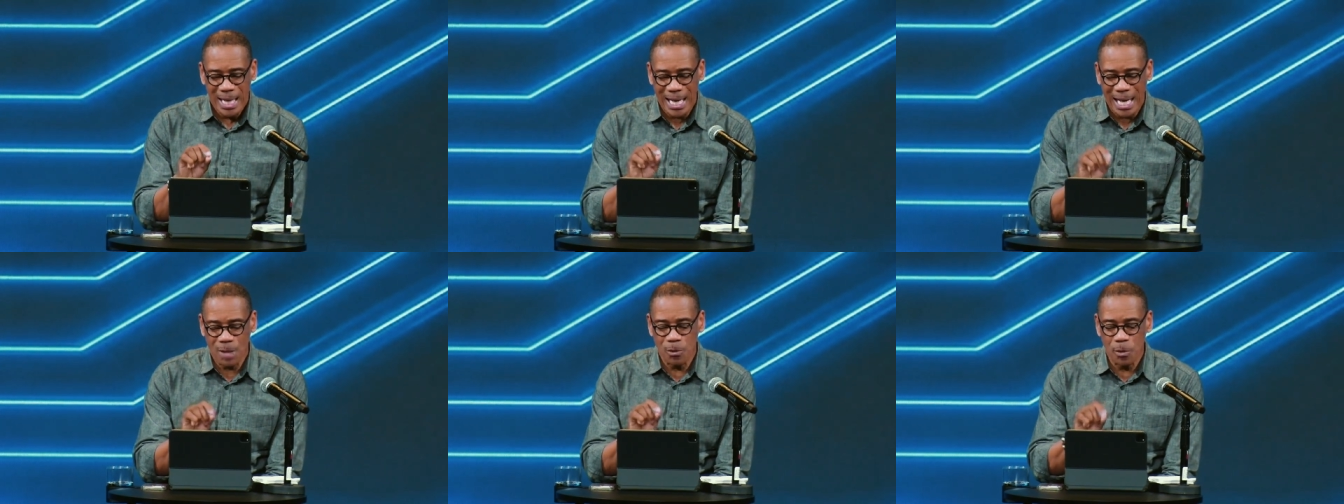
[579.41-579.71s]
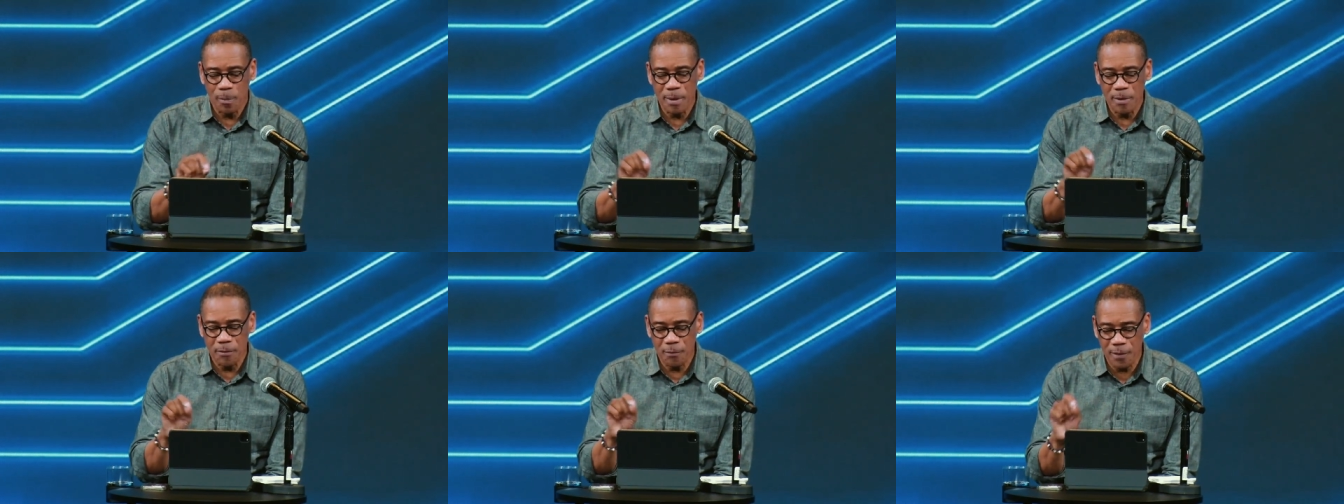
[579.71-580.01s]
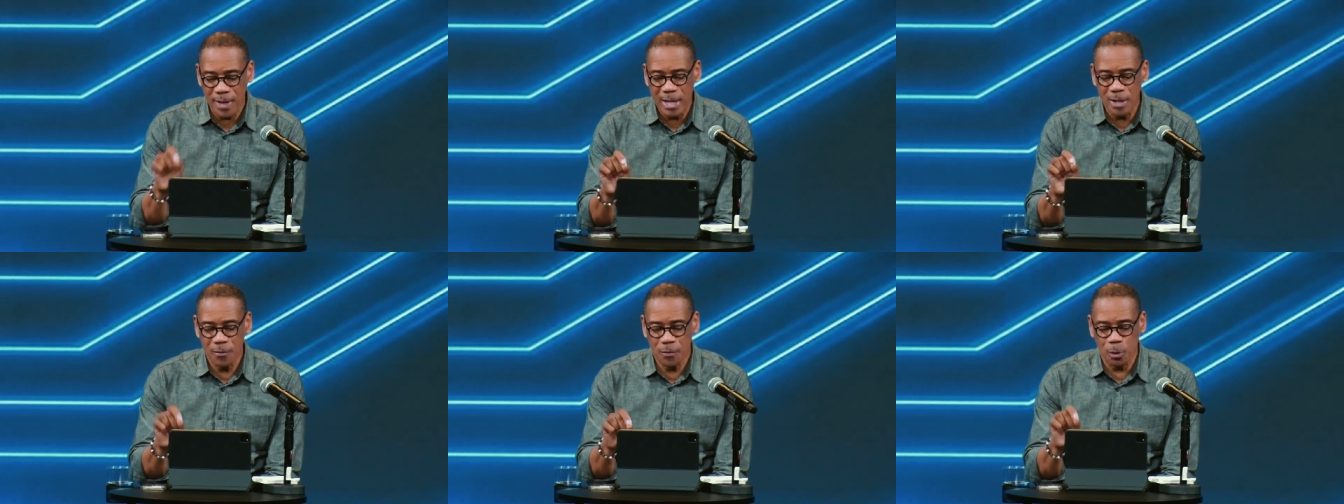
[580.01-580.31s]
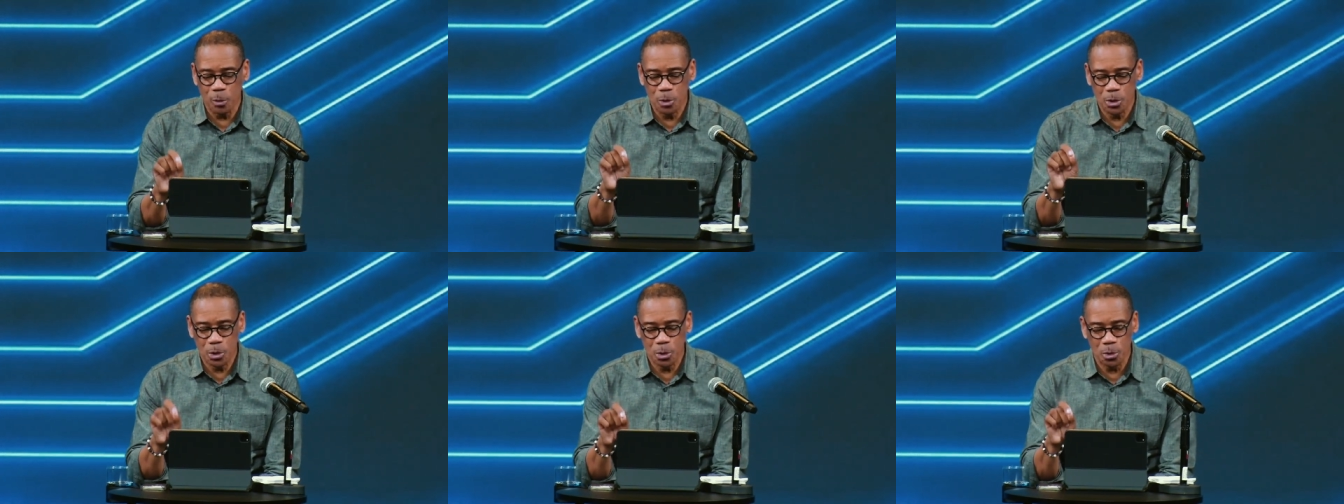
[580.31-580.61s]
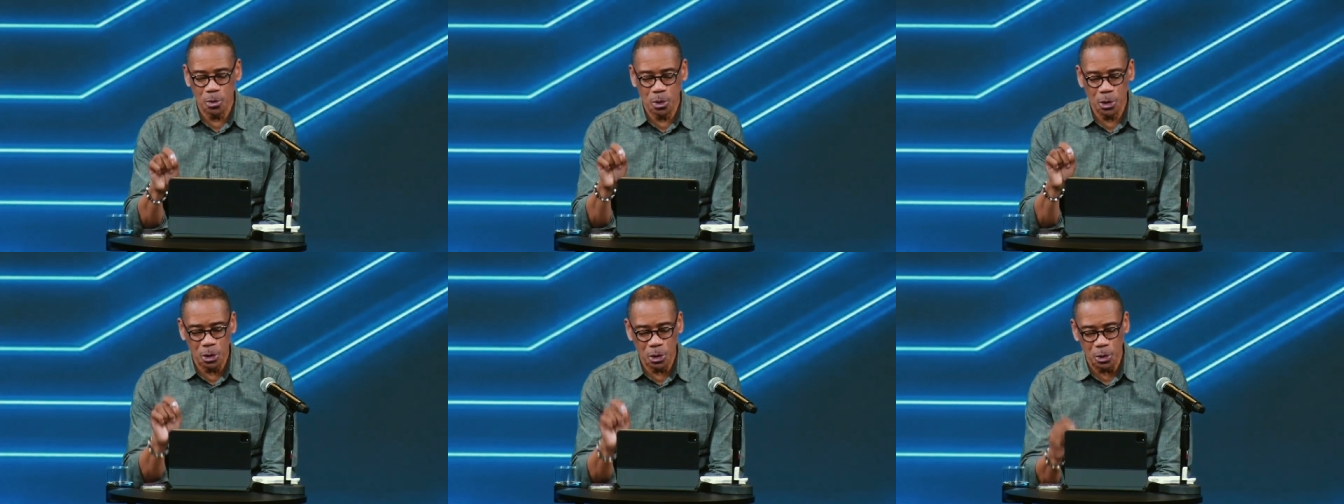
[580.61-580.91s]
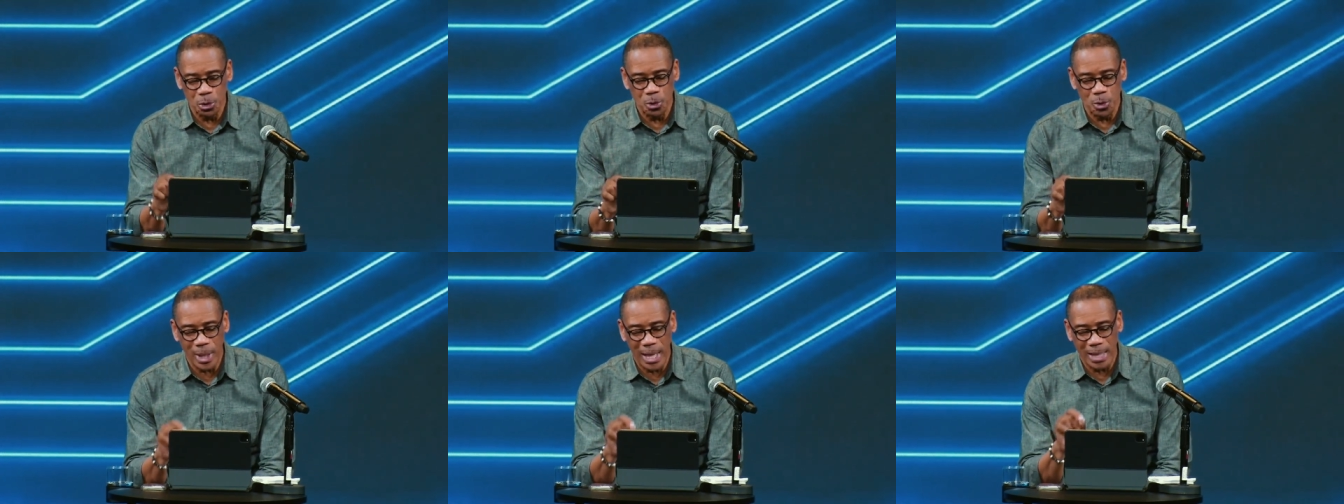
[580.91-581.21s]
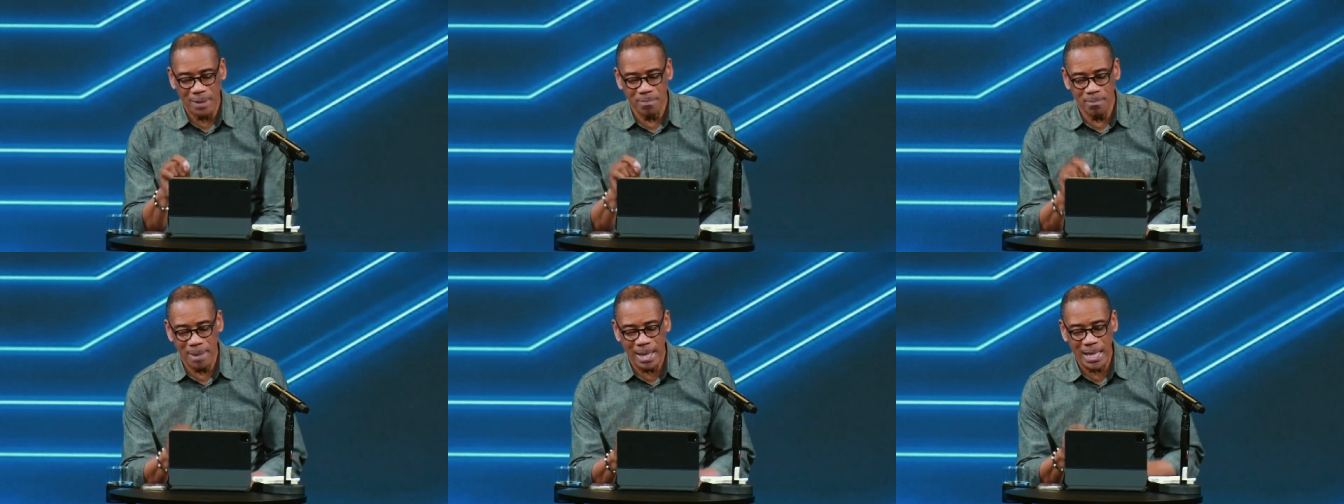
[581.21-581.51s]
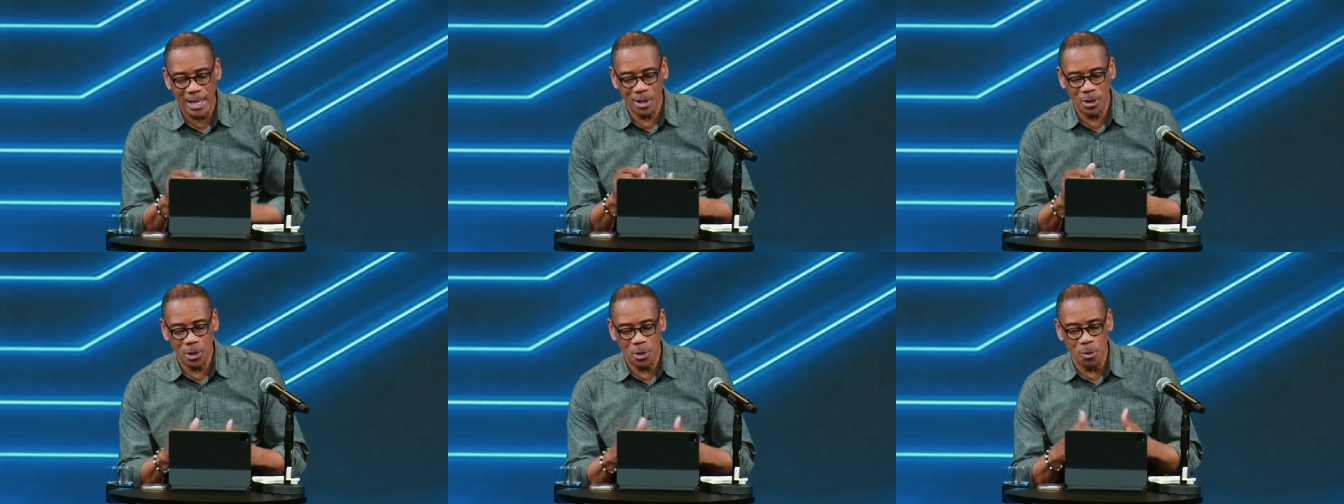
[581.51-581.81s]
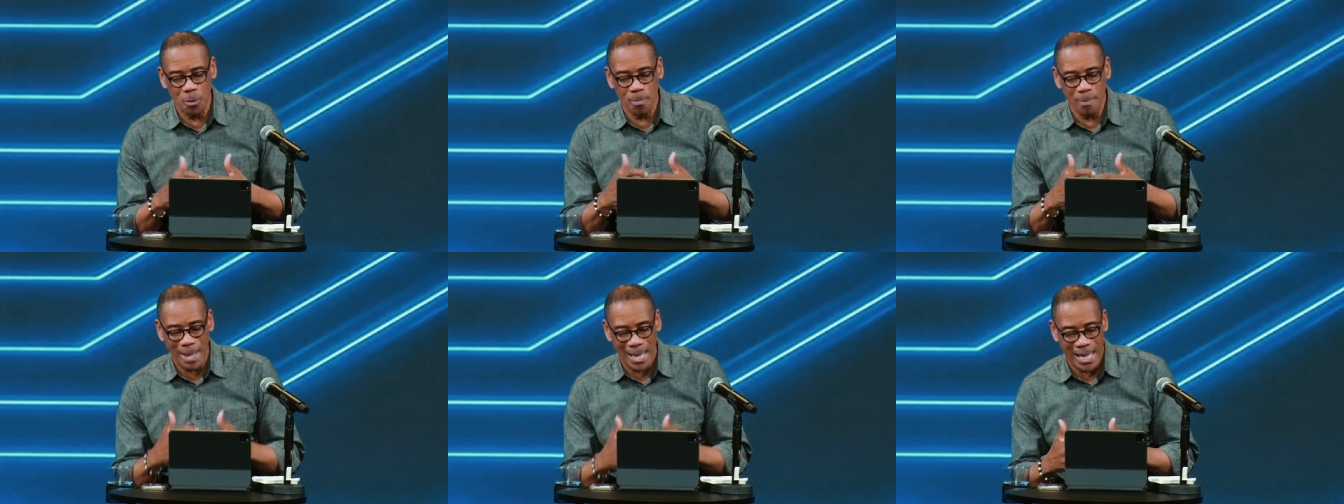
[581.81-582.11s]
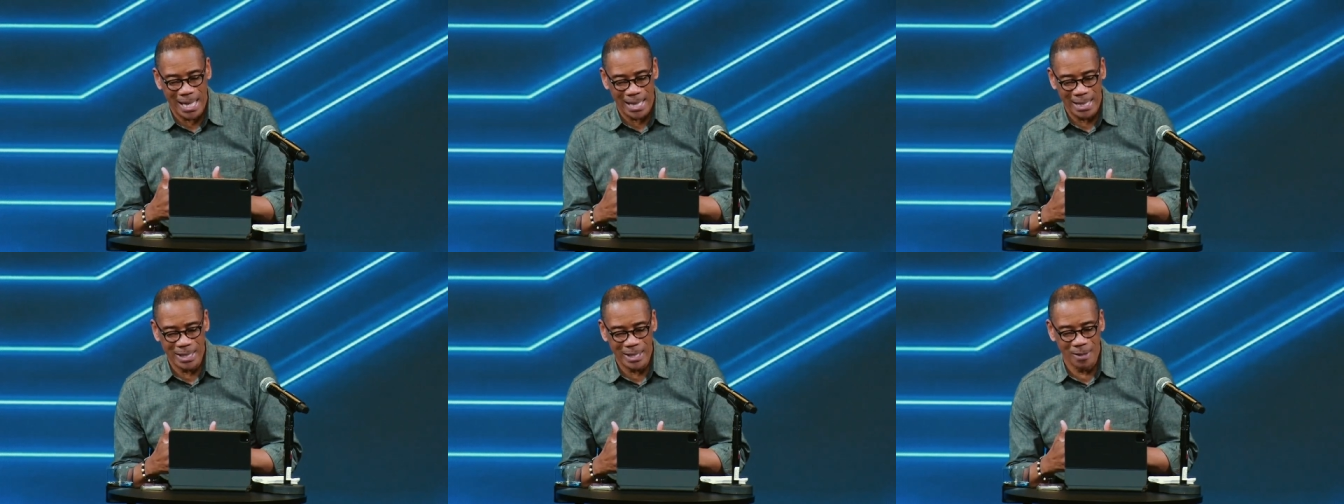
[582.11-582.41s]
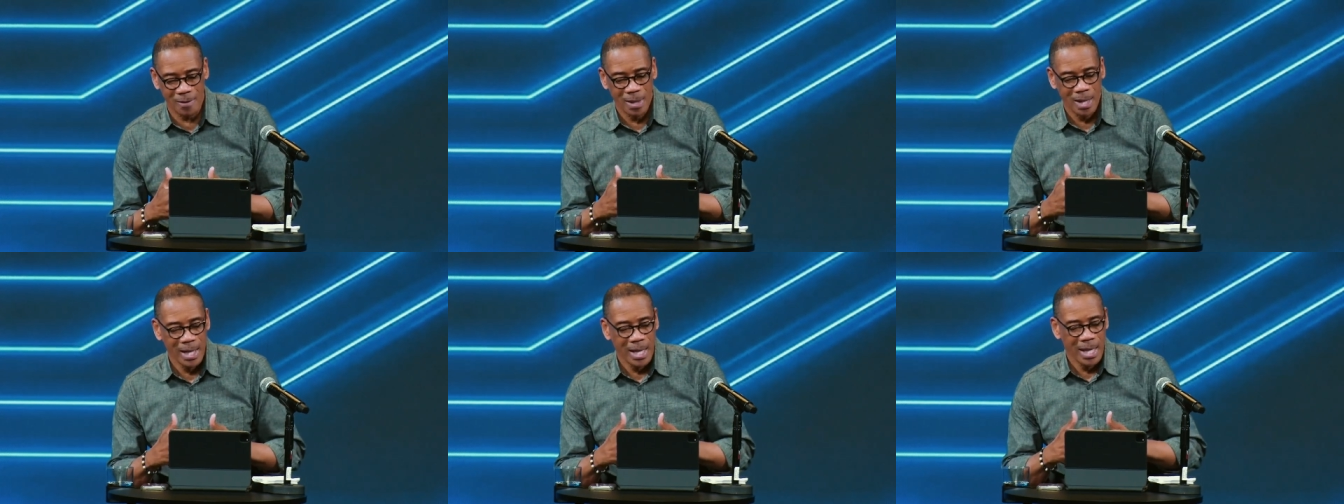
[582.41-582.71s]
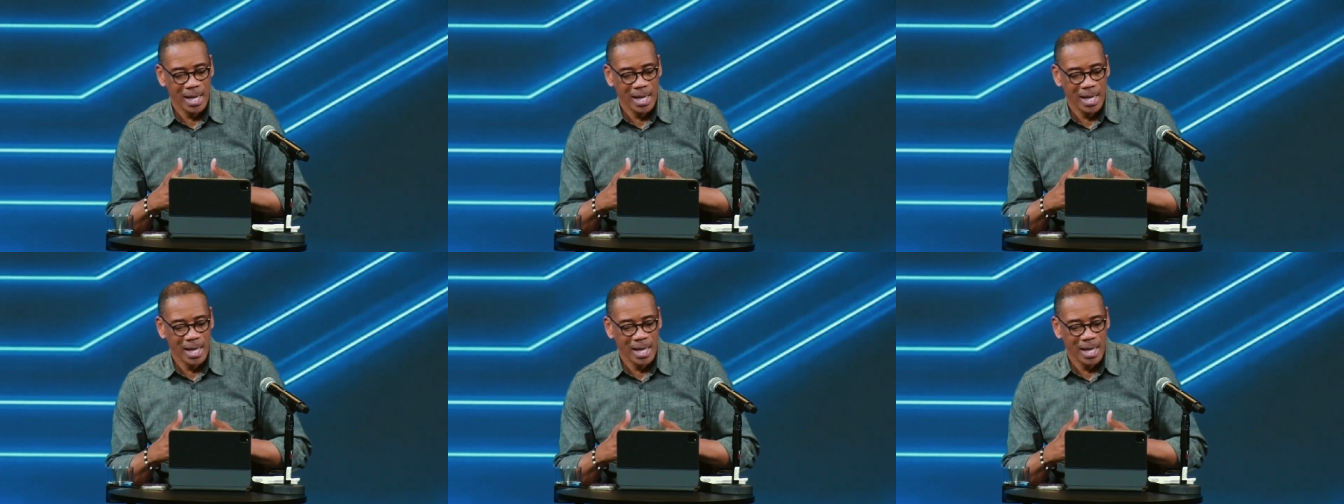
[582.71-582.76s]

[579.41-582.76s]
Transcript: I will be faithful to you and make you mine,